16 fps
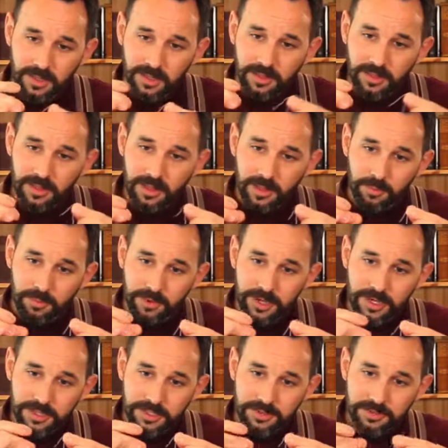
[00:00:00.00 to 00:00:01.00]
That bring
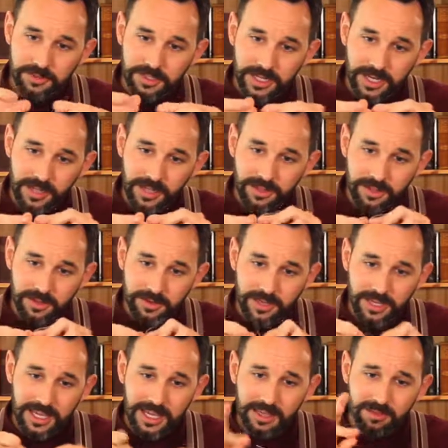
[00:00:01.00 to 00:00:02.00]
us all together,
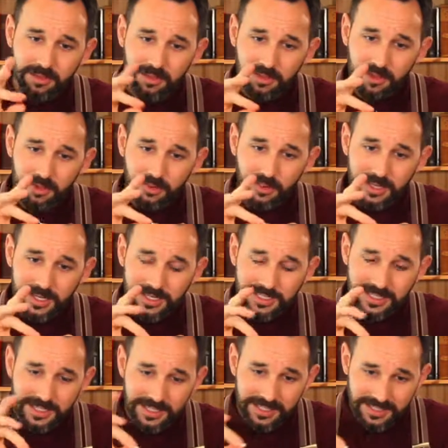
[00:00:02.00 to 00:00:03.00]
even though we
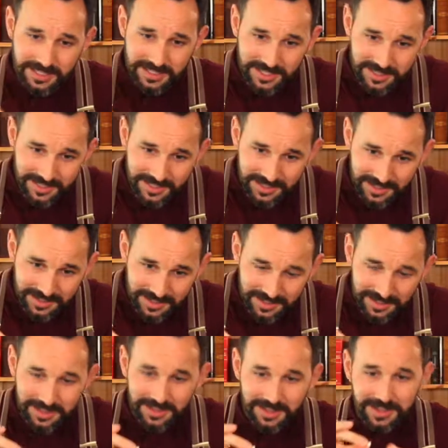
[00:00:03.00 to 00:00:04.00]
exist
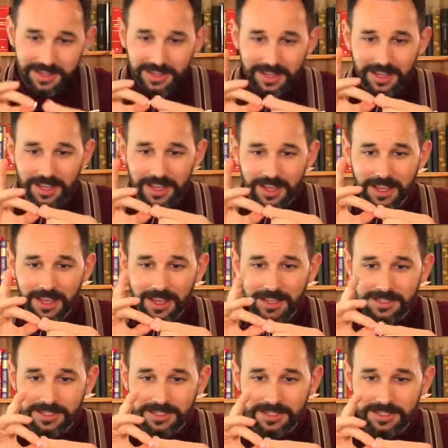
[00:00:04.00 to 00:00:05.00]

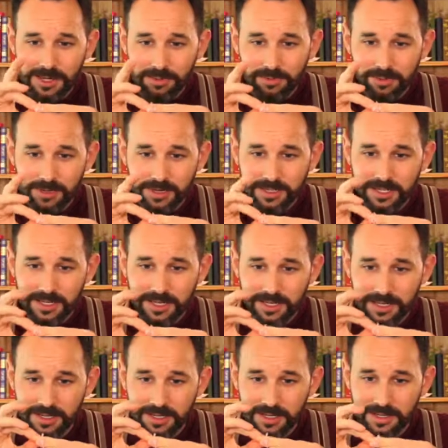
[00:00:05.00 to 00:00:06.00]
as separate
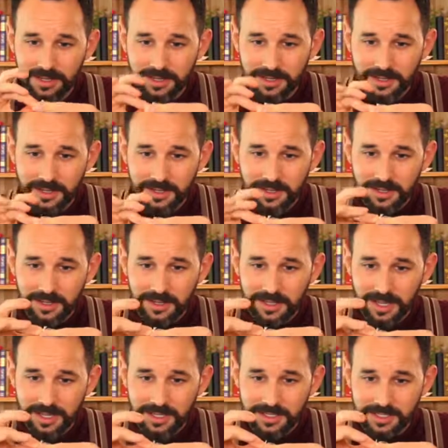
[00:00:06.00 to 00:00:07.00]

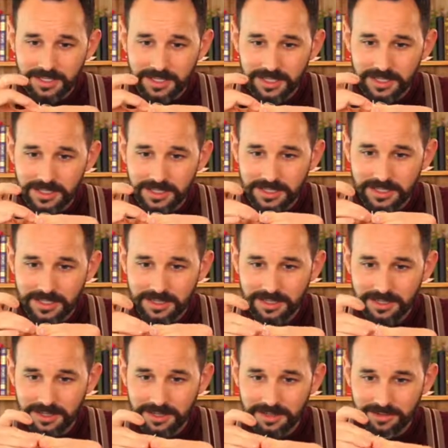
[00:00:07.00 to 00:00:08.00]
entities.
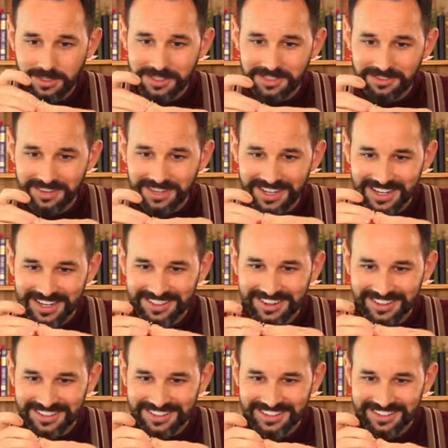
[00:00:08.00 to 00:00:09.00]
Let me see if I can get
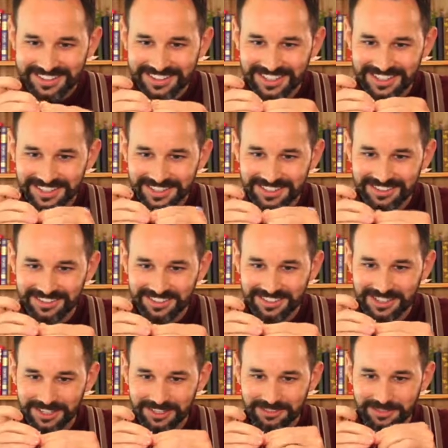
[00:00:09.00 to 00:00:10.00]
this and stick this on
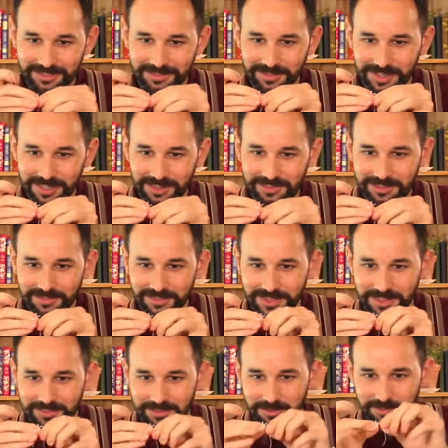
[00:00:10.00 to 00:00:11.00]
here. 1
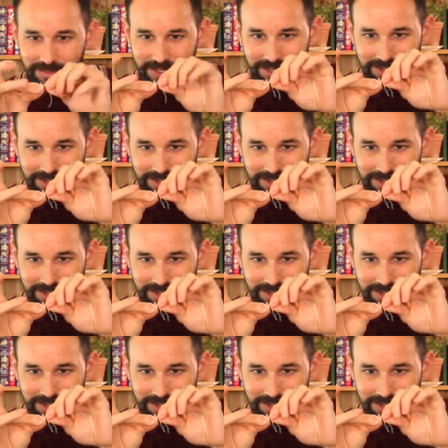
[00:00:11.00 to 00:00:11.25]
minute.